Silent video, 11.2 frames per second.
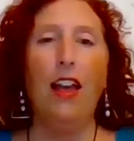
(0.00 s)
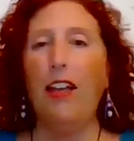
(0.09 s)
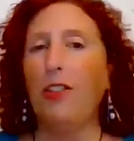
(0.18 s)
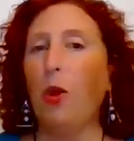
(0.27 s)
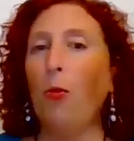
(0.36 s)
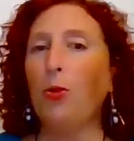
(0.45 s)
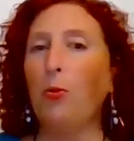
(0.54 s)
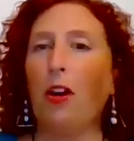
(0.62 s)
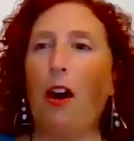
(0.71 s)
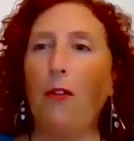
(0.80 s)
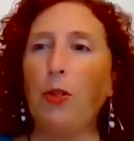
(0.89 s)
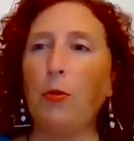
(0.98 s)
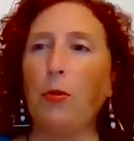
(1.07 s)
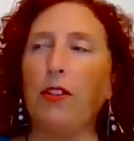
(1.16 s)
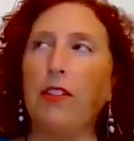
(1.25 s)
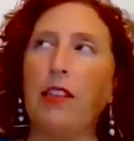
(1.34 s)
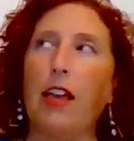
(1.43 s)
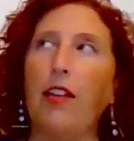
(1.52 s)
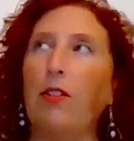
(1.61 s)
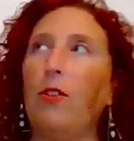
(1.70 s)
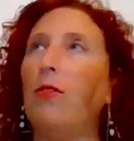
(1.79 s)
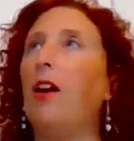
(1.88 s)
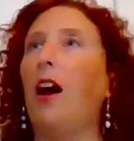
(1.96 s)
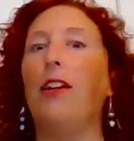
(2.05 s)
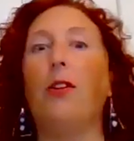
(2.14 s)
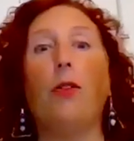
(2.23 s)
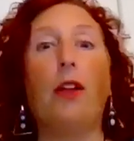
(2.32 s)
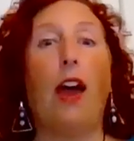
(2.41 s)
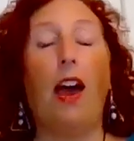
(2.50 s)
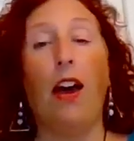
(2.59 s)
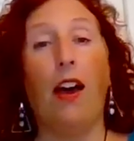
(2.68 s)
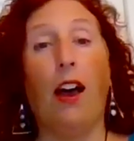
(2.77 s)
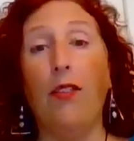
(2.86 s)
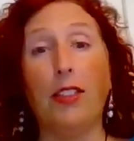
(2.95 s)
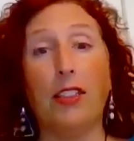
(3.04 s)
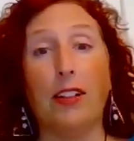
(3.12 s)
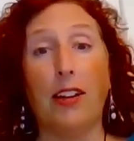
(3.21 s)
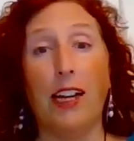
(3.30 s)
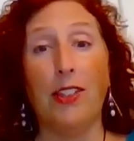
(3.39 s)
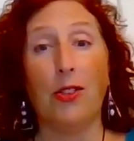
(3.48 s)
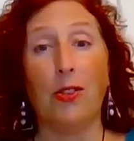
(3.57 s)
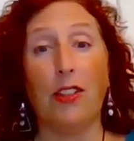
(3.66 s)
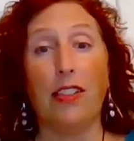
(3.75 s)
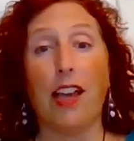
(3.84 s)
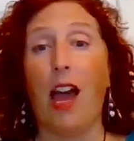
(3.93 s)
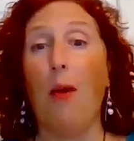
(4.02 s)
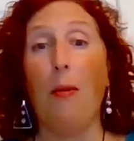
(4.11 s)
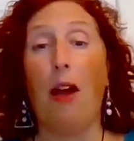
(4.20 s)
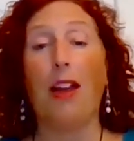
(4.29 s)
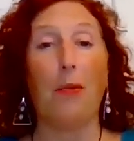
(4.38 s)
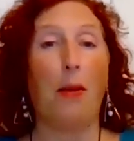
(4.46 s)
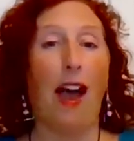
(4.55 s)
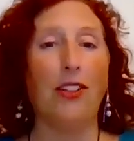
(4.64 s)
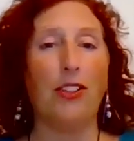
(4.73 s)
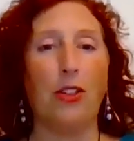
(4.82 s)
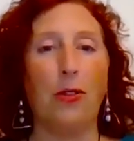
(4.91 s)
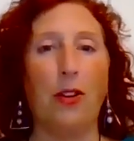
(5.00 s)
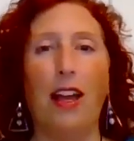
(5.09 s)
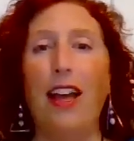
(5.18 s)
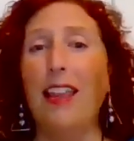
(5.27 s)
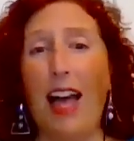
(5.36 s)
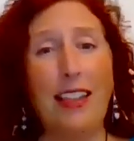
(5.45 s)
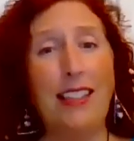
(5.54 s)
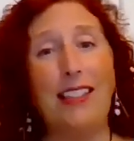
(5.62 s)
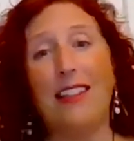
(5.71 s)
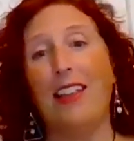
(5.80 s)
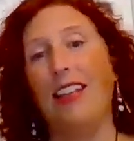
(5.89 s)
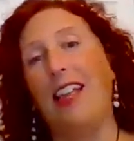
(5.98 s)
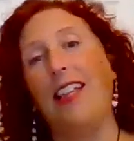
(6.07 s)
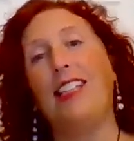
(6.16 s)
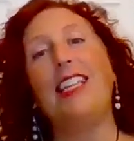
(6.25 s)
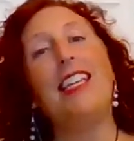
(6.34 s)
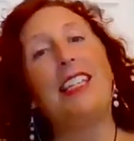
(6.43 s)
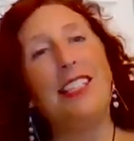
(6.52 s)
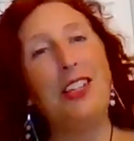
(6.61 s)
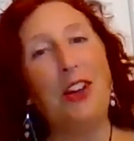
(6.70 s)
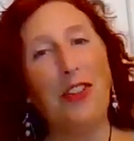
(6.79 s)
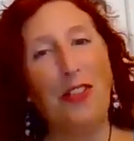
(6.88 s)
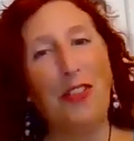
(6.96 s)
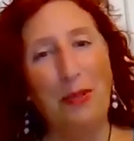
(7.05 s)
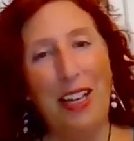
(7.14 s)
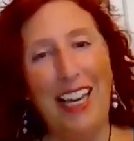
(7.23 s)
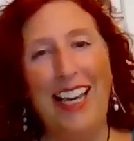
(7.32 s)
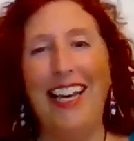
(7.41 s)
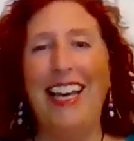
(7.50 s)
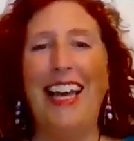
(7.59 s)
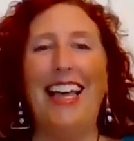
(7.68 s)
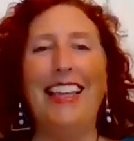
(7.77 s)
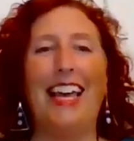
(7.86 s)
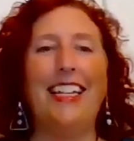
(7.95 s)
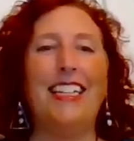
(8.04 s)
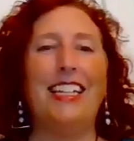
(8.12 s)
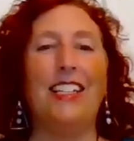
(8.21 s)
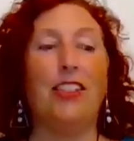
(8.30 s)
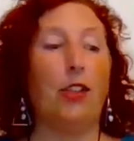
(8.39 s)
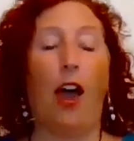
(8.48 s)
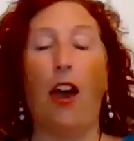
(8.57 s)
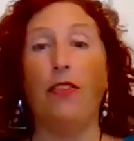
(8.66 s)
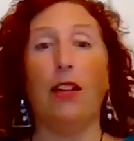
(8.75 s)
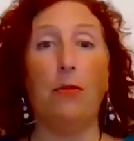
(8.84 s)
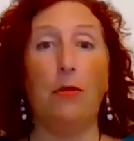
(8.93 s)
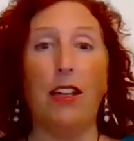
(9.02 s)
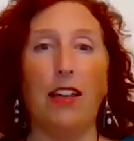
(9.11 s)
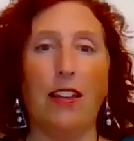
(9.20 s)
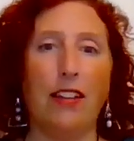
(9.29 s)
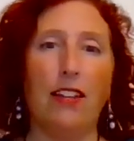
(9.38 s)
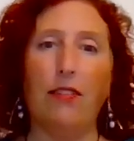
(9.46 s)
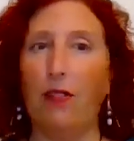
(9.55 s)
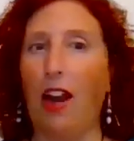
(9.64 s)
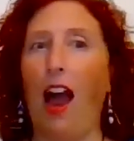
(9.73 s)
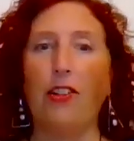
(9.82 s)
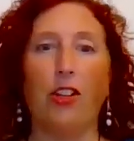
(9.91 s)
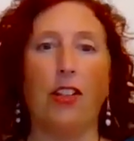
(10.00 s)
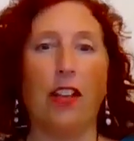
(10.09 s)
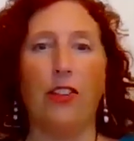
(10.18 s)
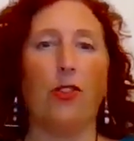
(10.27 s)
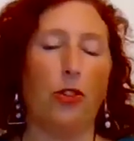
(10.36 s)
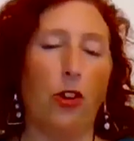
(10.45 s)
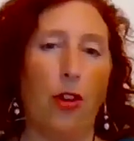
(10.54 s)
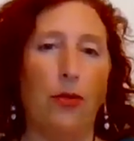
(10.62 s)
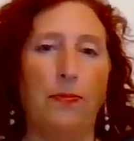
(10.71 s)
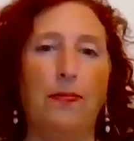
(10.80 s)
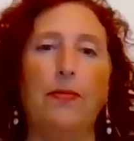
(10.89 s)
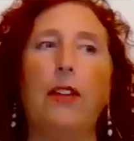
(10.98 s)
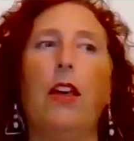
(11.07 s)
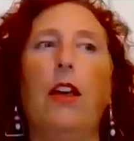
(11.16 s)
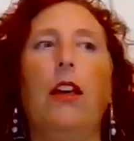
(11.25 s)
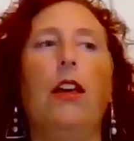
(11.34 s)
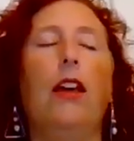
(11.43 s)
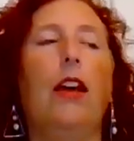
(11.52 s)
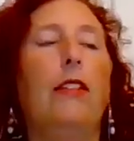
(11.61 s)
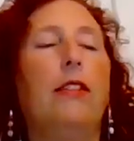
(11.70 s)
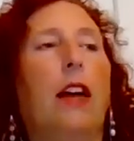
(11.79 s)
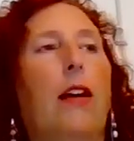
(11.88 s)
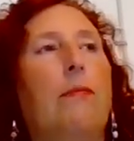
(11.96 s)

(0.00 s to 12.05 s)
It's almost more comfortable to say, I don't have a clear answer at this time. I'll get back to you. That's easier for me than it is to have that immediate reaction, yes or no. And